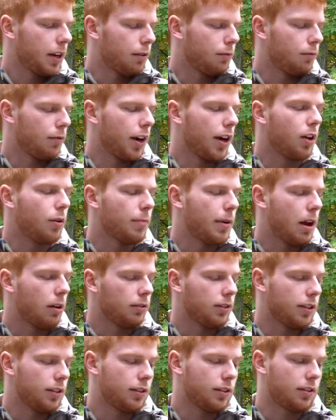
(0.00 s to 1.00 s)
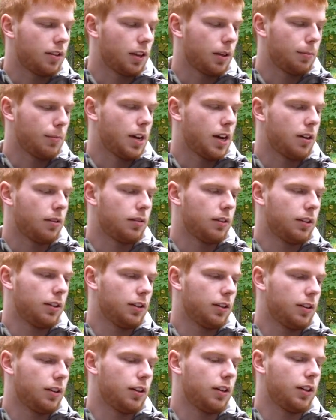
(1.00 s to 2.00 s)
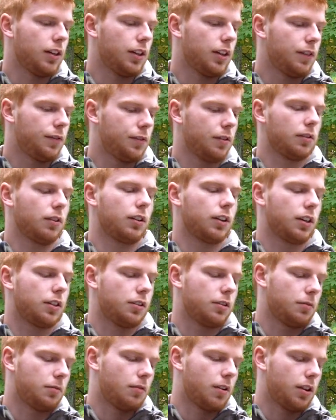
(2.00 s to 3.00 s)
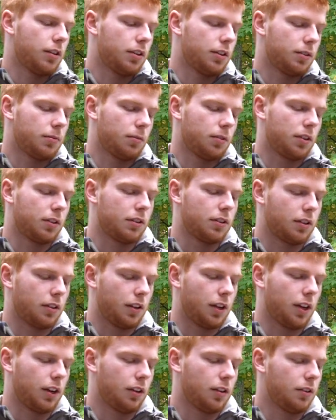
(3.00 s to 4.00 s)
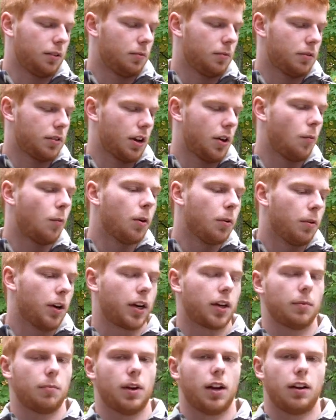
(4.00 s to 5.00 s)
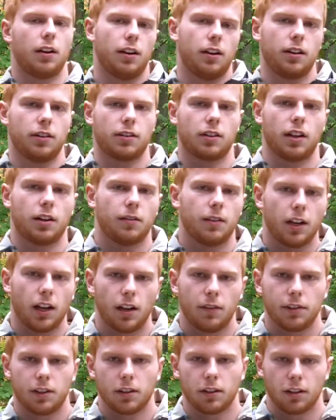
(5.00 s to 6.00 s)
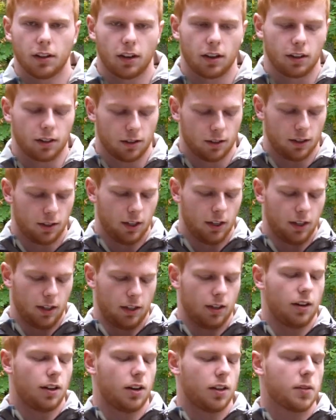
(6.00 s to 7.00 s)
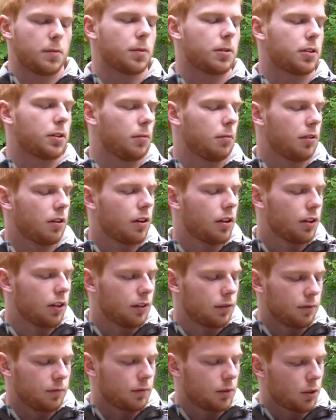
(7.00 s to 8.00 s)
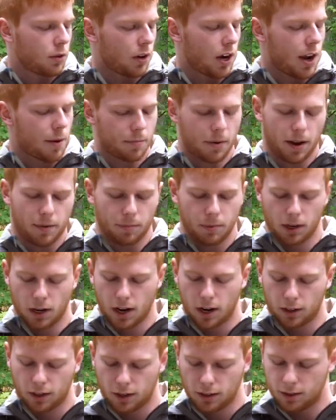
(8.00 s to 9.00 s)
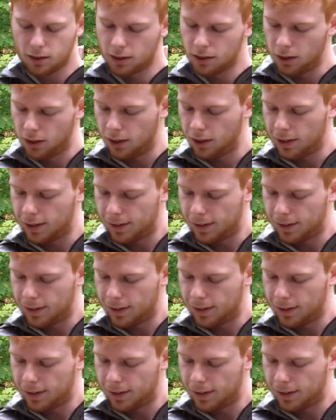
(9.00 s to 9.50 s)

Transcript: a rail-mounted Sling Mount if you're looking to run this with a sling, which I would recommend. It is kind of a heavier gun, especially with all the crap I put on this.